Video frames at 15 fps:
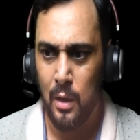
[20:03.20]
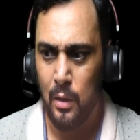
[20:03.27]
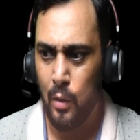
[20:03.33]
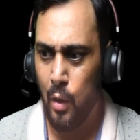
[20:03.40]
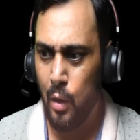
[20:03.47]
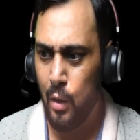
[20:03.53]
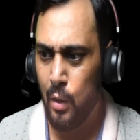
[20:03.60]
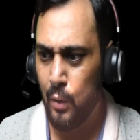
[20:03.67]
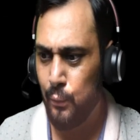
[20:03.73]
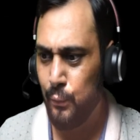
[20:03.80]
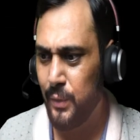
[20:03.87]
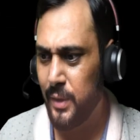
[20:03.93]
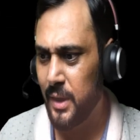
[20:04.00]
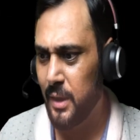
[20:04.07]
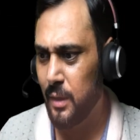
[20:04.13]
Or
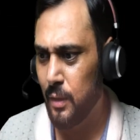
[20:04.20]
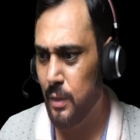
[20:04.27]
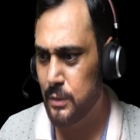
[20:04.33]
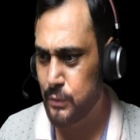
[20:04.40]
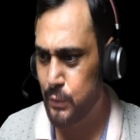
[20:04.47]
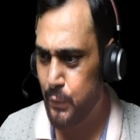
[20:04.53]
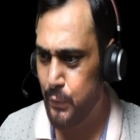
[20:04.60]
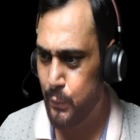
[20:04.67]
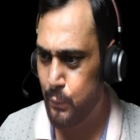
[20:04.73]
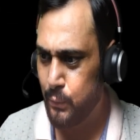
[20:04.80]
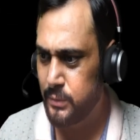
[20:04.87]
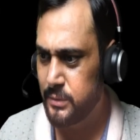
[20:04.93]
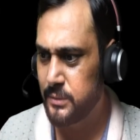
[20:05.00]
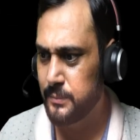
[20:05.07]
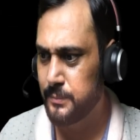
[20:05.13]
we can also
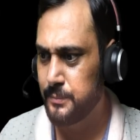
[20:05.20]
use